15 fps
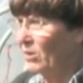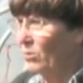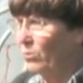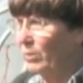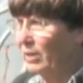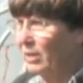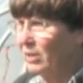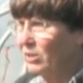
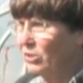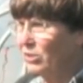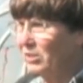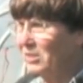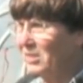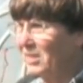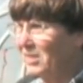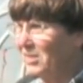Well, a good
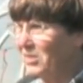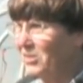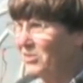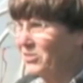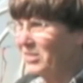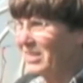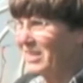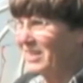10
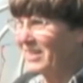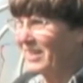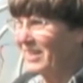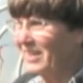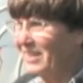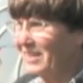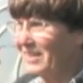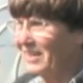years, I think,
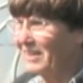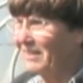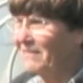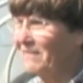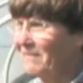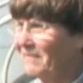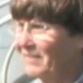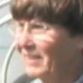yeah.
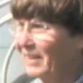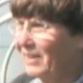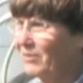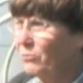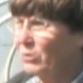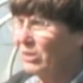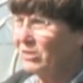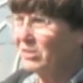Yeah,
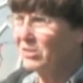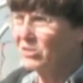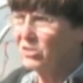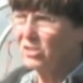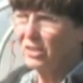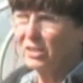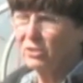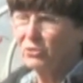we just
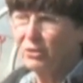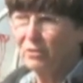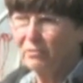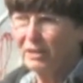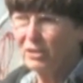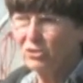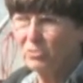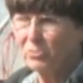started growing
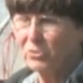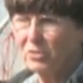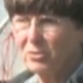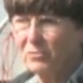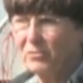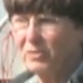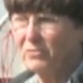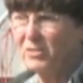vegetables
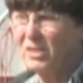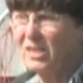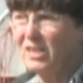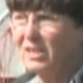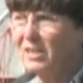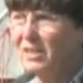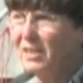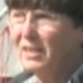
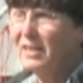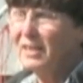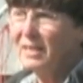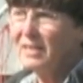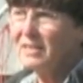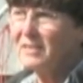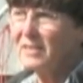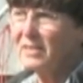15,
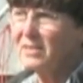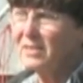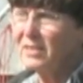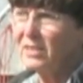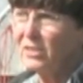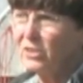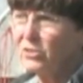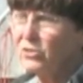
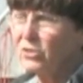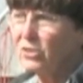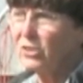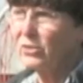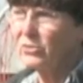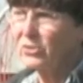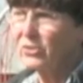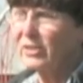16 years
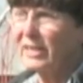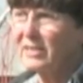ago, so